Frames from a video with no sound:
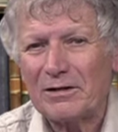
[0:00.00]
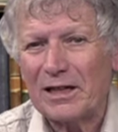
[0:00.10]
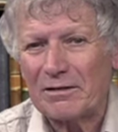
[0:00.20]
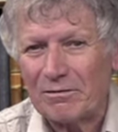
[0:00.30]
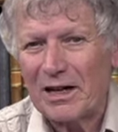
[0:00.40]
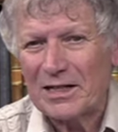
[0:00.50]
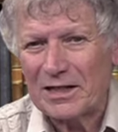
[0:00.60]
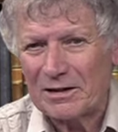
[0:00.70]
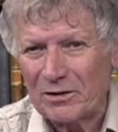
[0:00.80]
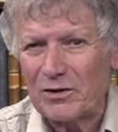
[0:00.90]
were
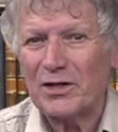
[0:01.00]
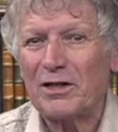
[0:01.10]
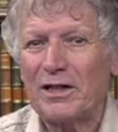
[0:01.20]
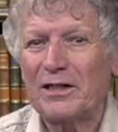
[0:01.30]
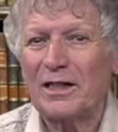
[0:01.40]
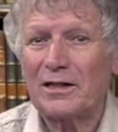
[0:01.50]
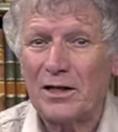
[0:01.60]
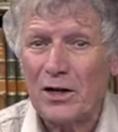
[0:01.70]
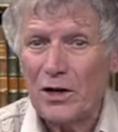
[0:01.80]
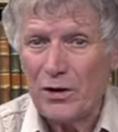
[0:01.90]
rising, considering that
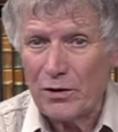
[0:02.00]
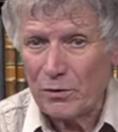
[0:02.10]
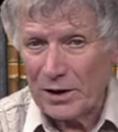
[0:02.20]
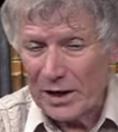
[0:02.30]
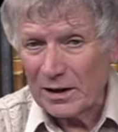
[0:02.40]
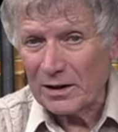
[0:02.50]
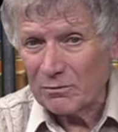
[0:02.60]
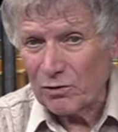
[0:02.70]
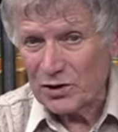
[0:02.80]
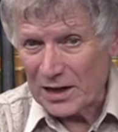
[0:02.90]
though
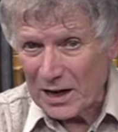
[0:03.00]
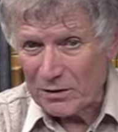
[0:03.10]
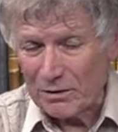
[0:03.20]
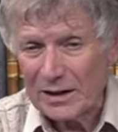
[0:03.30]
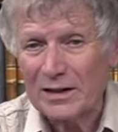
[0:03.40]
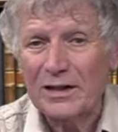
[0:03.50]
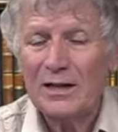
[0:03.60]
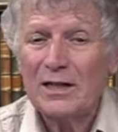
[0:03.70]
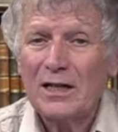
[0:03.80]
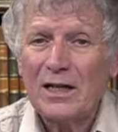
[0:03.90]
England was Catholic,
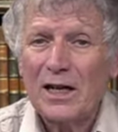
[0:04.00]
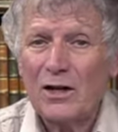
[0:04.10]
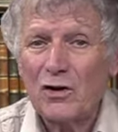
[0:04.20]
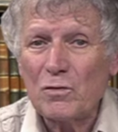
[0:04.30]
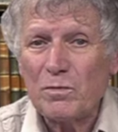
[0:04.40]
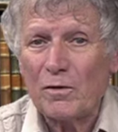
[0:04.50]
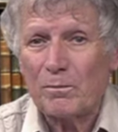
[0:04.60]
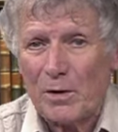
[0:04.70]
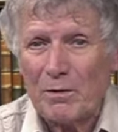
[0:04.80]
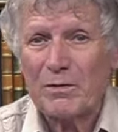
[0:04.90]
a group
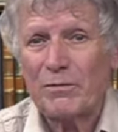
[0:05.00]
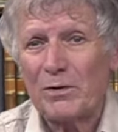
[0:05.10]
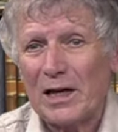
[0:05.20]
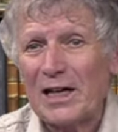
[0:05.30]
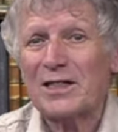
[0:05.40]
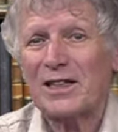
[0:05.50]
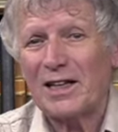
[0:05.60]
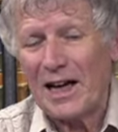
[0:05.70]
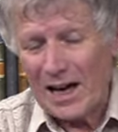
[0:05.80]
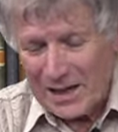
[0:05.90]
of powerful
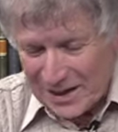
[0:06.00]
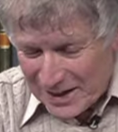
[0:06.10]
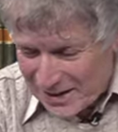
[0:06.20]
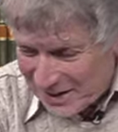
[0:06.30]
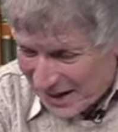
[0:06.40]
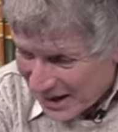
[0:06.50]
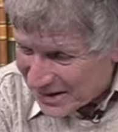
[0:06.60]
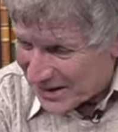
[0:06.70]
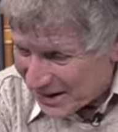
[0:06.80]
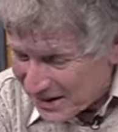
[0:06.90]

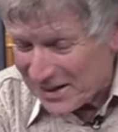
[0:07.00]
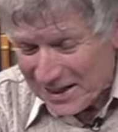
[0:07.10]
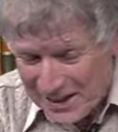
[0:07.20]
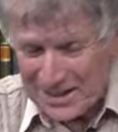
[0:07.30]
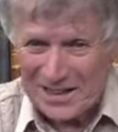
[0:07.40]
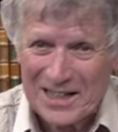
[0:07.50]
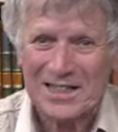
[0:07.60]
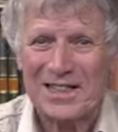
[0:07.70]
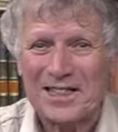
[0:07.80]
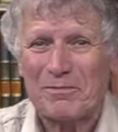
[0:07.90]
ecclesiastics,
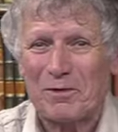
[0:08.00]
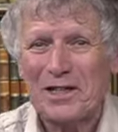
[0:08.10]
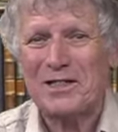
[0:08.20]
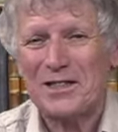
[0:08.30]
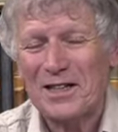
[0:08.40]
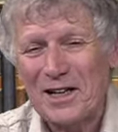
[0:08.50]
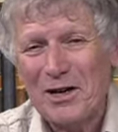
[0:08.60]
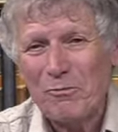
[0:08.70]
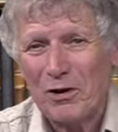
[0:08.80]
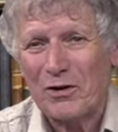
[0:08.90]
priests,
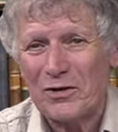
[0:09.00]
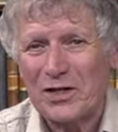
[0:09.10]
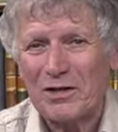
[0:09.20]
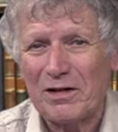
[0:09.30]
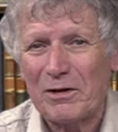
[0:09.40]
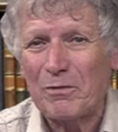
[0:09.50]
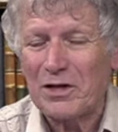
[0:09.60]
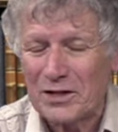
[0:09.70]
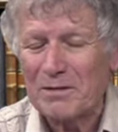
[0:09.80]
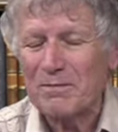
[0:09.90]
were considering
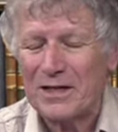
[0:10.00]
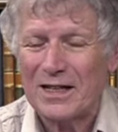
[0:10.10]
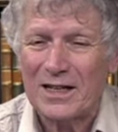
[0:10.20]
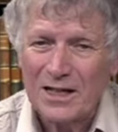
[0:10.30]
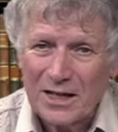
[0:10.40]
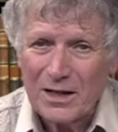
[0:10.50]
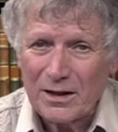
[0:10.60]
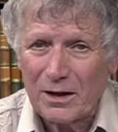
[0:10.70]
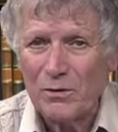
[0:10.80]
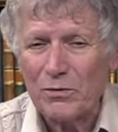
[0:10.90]
with sympathy
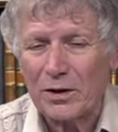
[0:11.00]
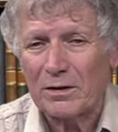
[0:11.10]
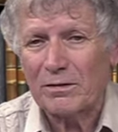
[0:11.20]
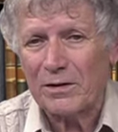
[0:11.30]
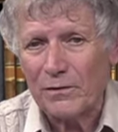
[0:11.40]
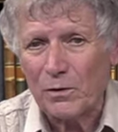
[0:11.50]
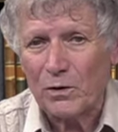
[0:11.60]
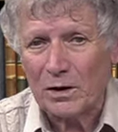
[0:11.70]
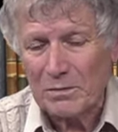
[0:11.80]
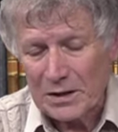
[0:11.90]
the Lutheran
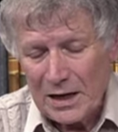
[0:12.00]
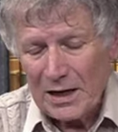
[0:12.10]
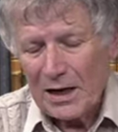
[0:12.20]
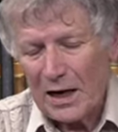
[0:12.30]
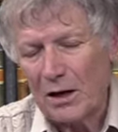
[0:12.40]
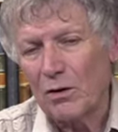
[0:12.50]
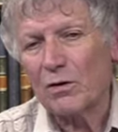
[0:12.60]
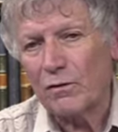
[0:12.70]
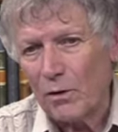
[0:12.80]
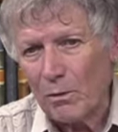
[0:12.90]
reforms and
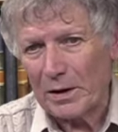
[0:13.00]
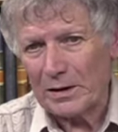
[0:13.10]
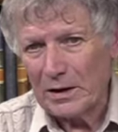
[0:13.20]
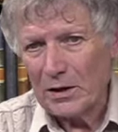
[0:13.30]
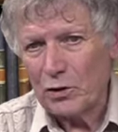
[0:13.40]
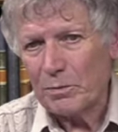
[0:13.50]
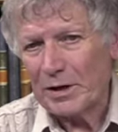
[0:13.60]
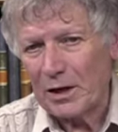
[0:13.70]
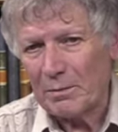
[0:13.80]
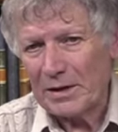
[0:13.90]
looked forward to
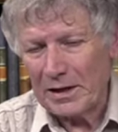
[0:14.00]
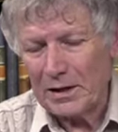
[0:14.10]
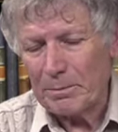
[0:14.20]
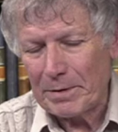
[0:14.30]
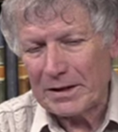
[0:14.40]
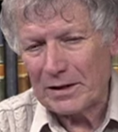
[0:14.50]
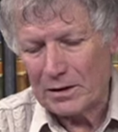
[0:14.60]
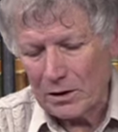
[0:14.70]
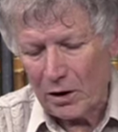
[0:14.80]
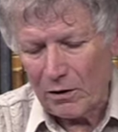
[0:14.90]
becoming
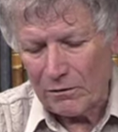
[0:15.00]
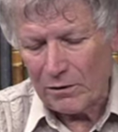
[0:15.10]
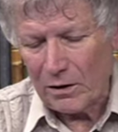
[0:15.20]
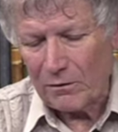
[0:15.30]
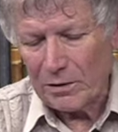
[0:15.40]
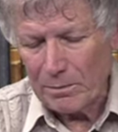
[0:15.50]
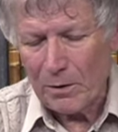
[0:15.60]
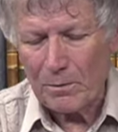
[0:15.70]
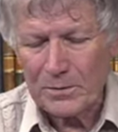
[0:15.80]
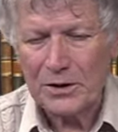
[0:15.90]
independent of the
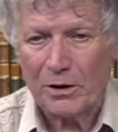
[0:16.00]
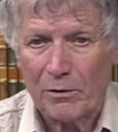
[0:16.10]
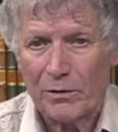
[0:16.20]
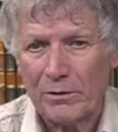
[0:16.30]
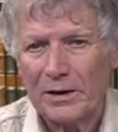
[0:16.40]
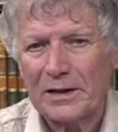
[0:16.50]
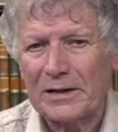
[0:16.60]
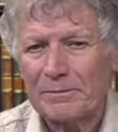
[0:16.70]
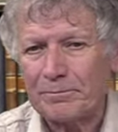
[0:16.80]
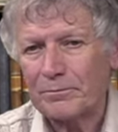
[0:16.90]
Pope's
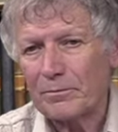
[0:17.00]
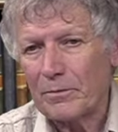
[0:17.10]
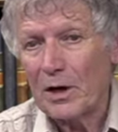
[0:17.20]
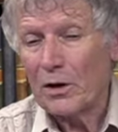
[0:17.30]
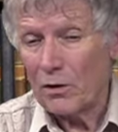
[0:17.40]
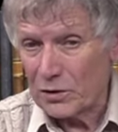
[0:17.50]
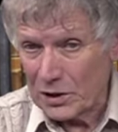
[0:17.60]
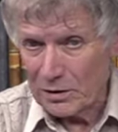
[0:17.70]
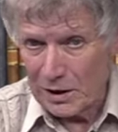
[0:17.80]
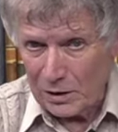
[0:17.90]
authority.
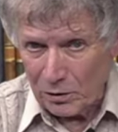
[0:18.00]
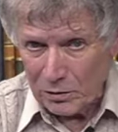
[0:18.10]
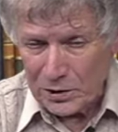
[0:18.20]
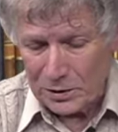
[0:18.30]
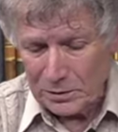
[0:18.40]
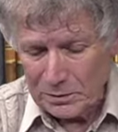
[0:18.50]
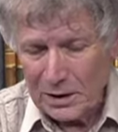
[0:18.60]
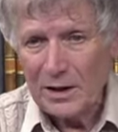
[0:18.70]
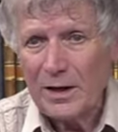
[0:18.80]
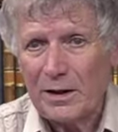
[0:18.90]
Considering also
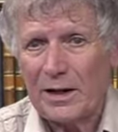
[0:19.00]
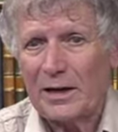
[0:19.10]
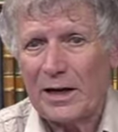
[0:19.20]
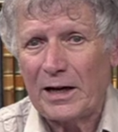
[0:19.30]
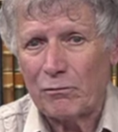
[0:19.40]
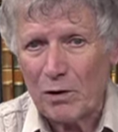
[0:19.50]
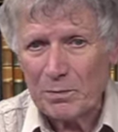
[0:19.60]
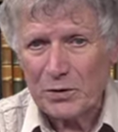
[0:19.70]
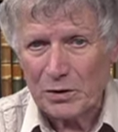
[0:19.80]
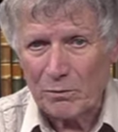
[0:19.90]
that a
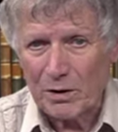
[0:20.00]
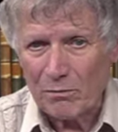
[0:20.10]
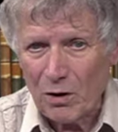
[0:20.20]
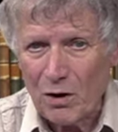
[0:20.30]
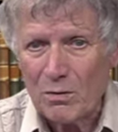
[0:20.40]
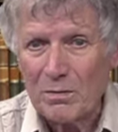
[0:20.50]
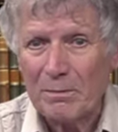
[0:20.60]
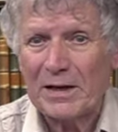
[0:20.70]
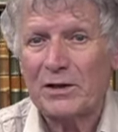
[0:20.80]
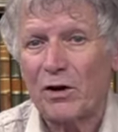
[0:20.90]
rupture with
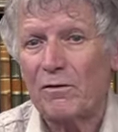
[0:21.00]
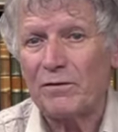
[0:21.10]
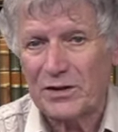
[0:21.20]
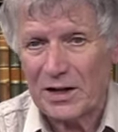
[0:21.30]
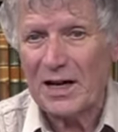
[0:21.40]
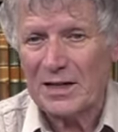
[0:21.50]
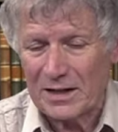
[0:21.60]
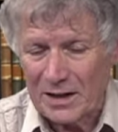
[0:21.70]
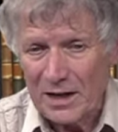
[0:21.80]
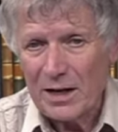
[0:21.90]
Rome meant
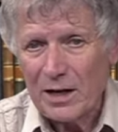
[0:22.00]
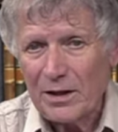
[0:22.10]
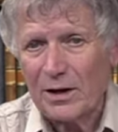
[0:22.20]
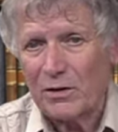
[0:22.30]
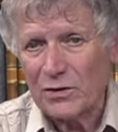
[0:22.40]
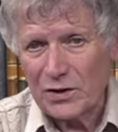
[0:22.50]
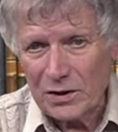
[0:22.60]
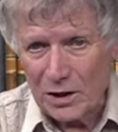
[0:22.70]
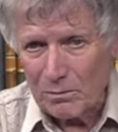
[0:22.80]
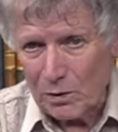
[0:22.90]
confiscating the
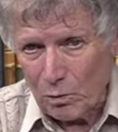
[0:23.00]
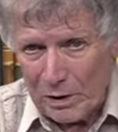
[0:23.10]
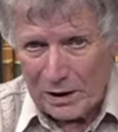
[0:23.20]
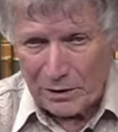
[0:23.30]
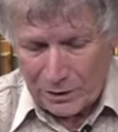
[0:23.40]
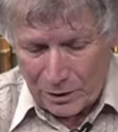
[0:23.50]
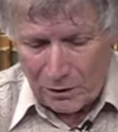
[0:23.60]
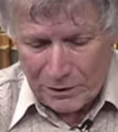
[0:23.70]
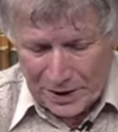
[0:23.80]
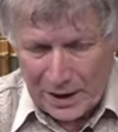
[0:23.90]
considerable wealth
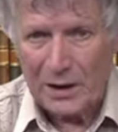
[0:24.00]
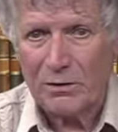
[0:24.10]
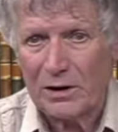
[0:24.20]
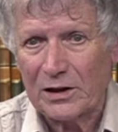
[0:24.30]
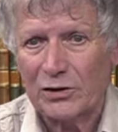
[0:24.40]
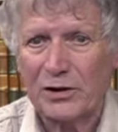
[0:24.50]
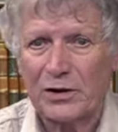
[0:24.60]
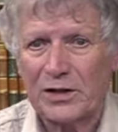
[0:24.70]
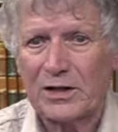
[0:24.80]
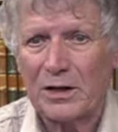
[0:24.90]
of the Catholic
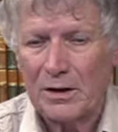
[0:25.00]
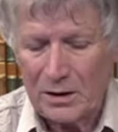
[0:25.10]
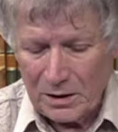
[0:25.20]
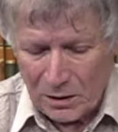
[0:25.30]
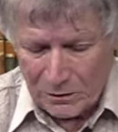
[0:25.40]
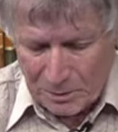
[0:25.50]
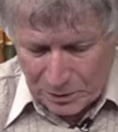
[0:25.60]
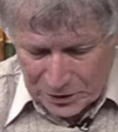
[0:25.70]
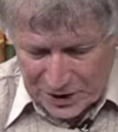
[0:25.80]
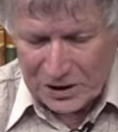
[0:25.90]
Church, of the
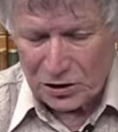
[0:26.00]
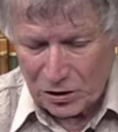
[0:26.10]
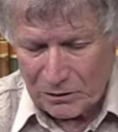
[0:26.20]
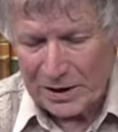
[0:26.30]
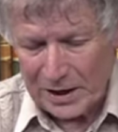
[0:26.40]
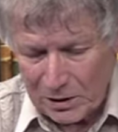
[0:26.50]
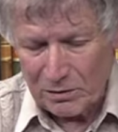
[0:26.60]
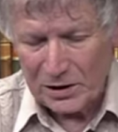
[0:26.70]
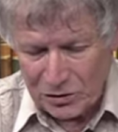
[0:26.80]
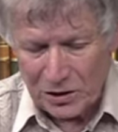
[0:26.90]
possession of the
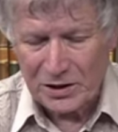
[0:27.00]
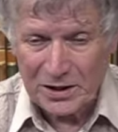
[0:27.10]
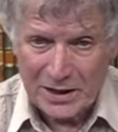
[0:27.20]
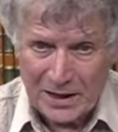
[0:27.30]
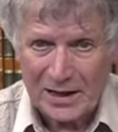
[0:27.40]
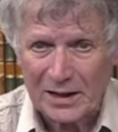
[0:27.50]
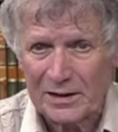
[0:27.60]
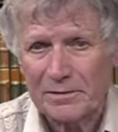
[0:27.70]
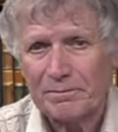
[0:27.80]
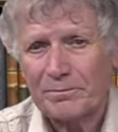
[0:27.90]
Catholic Church in
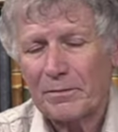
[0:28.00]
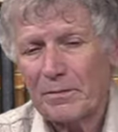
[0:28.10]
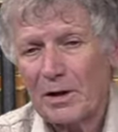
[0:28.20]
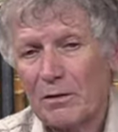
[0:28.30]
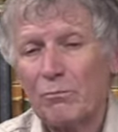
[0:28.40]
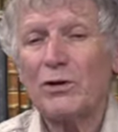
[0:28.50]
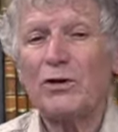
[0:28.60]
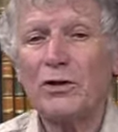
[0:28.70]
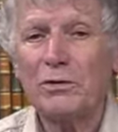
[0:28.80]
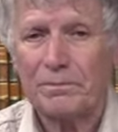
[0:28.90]
England. What
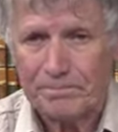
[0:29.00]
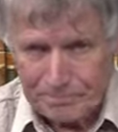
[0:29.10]
to do?